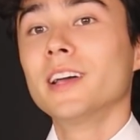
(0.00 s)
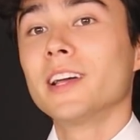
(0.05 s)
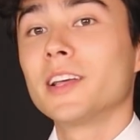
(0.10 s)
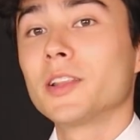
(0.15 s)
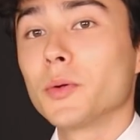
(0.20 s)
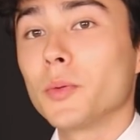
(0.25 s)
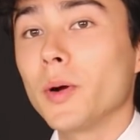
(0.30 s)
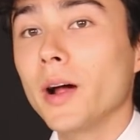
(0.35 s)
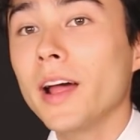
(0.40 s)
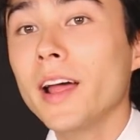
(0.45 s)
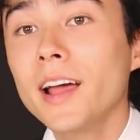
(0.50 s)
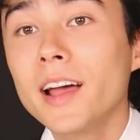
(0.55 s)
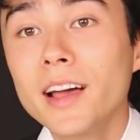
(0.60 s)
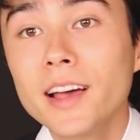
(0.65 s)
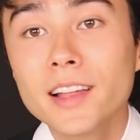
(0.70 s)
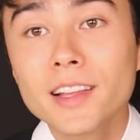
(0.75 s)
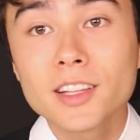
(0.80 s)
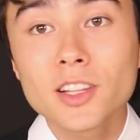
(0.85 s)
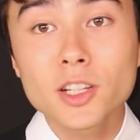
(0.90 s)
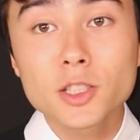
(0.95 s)
Either way,
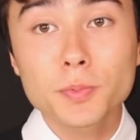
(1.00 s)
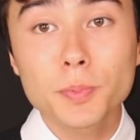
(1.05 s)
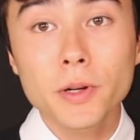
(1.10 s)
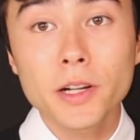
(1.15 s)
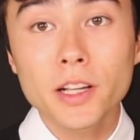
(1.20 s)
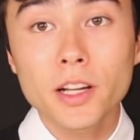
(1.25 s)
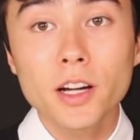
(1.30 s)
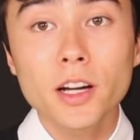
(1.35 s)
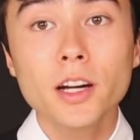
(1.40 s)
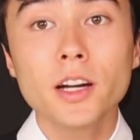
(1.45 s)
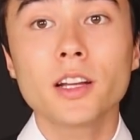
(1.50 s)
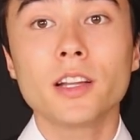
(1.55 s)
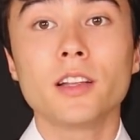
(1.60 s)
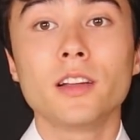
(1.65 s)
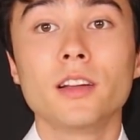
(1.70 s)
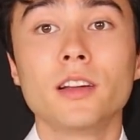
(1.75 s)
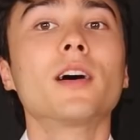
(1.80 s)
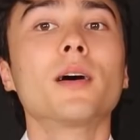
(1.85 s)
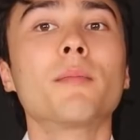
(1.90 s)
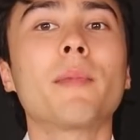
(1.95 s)
it looks pretty good.
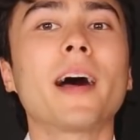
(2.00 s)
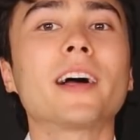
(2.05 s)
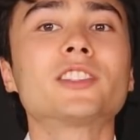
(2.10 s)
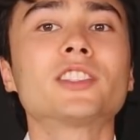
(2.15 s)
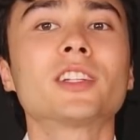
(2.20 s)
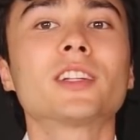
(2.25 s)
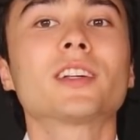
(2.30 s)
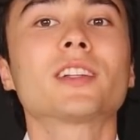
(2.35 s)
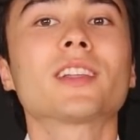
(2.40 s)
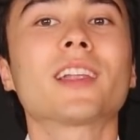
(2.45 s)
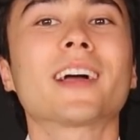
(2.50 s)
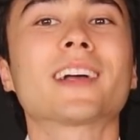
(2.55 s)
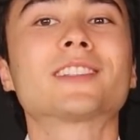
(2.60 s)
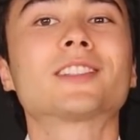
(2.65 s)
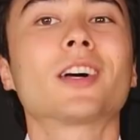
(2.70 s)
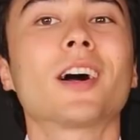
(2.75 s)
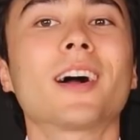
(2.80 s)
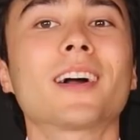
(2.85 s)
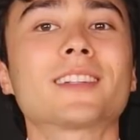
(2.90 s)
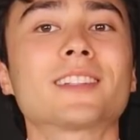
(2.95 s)
Imagine it
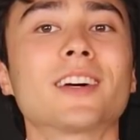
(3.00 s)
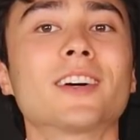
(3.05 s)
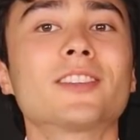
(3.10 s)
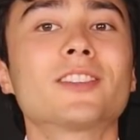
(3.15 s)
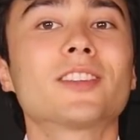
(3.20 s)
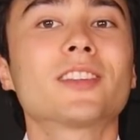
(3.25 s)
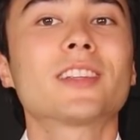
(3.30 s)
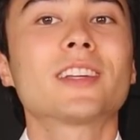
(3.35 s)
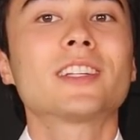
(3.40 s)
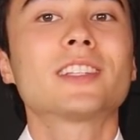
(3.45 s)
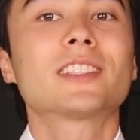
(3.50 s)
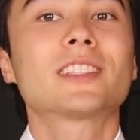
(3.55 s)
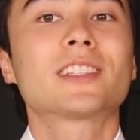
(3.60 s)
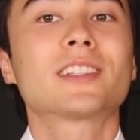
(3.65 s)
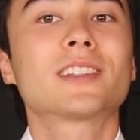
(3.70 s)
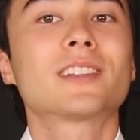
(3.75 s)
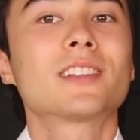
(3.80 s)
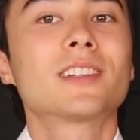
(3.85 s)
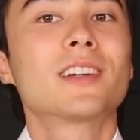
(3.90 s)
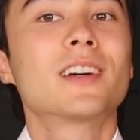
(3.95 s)
like tucked under this.